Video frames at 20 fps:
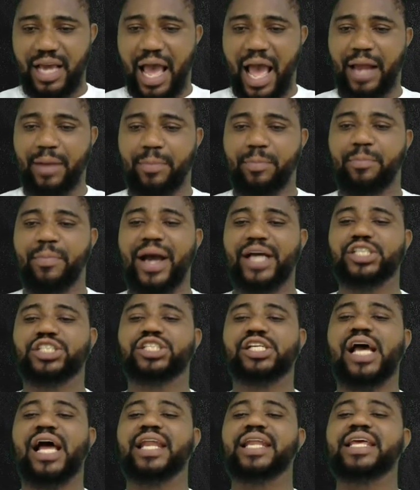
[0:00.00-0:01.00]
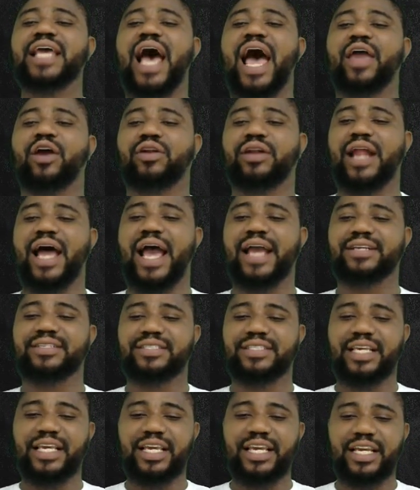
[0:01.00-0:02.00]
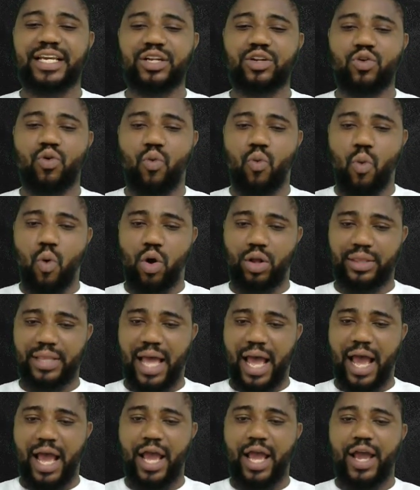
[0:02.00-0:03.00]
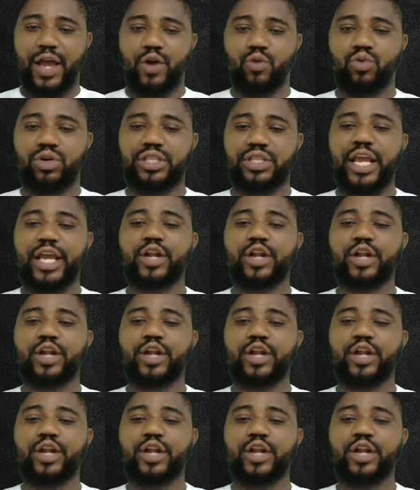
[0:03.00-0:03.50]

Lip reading: and partially ionized in water with